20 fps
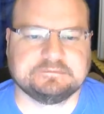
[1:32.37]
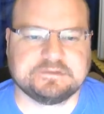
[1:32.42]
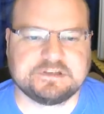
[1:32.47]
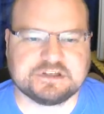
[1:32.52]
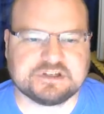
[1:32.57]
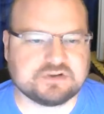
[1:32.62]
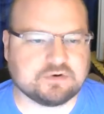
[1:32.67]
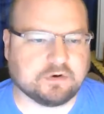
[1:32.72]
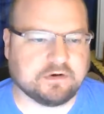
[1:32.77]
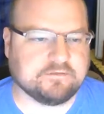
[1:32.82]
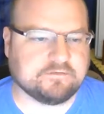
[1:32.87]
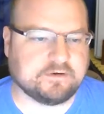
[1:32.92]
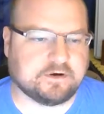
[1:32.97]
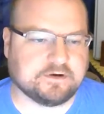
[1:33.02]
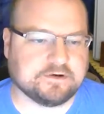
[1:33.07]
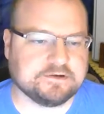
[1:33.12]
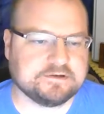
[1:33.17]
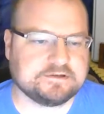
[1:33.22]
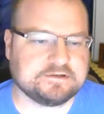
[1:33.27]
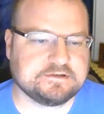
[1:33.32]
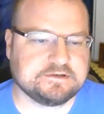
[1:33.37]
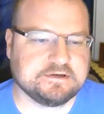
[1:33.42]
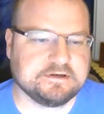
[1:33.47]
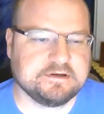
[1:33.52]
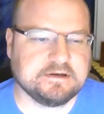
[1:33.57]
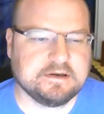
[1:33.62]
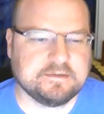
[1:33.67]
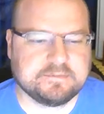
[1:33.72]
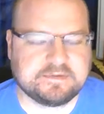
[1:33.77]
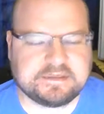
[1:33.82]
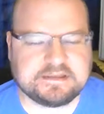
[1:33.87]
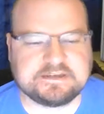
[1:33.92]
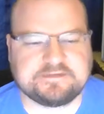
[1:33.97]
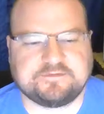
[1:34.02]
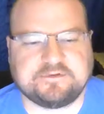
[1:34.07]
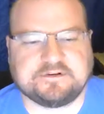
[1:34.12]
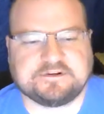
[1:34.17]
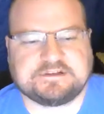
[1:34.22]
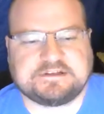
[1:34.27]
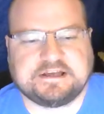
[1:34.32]
It's a short verse, but this
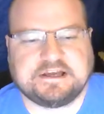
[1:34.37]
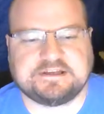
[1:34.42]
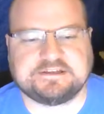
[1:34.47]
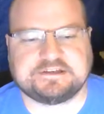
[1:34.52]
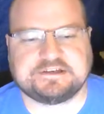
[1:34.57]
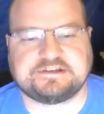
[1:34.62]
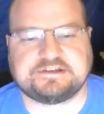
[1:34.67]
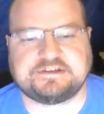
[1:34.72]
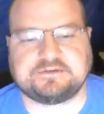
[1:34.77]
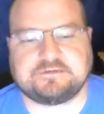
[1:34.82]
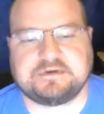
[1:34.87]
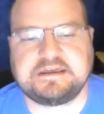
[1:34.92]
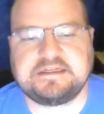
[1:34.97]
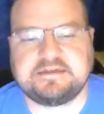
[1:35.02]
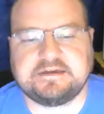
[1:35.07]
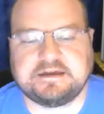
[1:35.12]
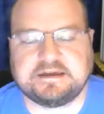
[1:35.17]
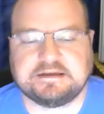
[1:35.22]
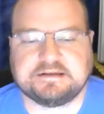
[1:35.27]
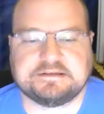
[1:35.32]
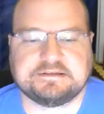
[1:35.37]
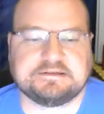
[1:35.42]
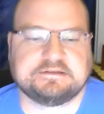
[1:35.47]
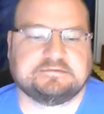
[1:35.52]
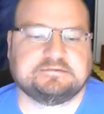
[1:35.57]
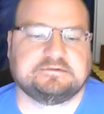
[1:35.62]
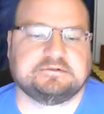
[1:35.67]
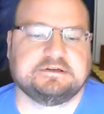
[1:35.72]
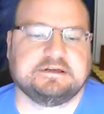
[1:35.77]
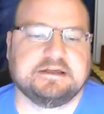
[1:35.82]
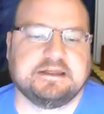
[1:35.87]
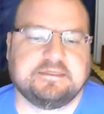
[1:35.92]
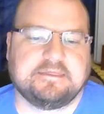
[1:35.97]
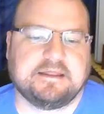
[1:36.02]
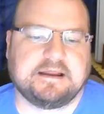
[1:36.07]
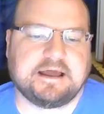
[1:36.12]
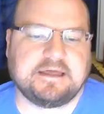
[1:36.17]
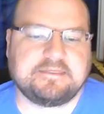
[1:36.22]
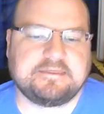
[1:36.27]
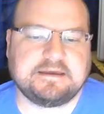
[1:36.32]
verse tells us three things
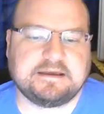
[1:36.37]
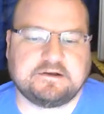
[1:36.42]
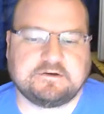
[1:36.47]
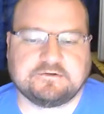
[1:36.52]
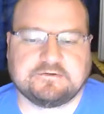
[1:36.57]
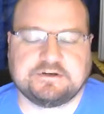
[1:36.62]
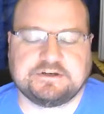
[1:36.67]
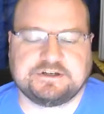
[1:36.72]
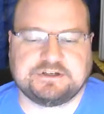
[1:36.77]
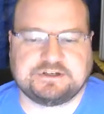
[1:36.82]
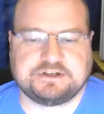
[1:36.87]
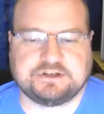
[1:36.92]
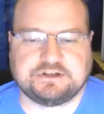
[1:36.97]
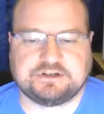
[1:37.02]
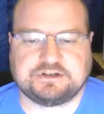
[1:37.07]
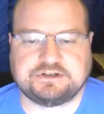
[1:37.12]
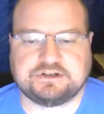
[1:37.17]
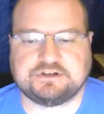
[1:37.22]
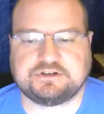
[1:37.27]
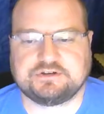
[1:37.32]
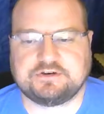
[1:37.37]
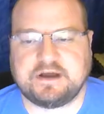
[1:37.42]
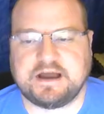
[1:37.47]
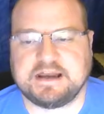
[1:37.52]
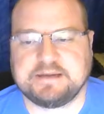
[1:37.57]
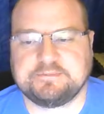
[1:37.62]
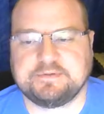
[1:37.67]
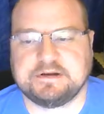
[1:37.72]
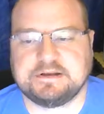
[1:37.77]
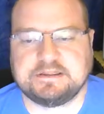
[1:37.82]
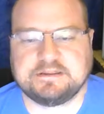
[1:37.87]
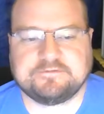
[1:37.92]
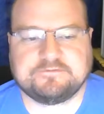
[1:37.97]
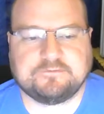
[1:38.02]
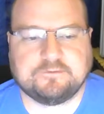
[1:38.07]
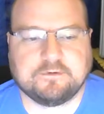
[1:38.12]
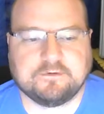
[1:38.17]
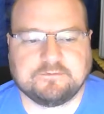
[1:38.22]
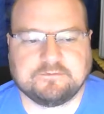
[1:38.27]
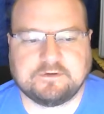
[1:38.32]
that I think Christians should try to put at the
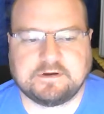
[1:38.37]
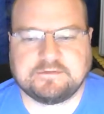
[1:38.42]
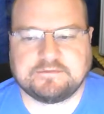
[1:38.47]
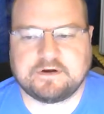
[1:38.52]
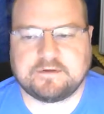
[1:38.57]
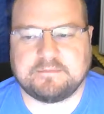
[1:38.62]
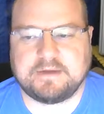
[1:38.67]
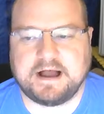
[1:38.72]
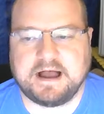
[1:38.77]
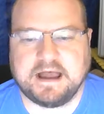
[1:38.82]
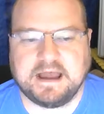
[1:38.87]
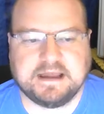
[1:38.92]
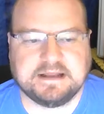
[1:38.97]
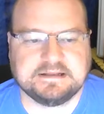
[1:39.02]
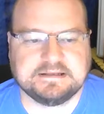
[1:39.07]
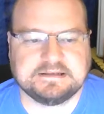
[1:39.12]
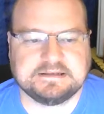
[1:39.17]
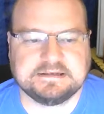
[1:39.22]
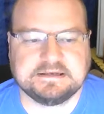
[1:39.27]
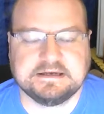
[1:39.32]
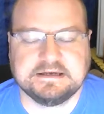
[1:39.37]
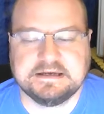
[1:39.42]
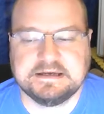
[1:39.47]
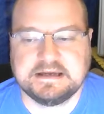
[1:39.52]
forefront of our minds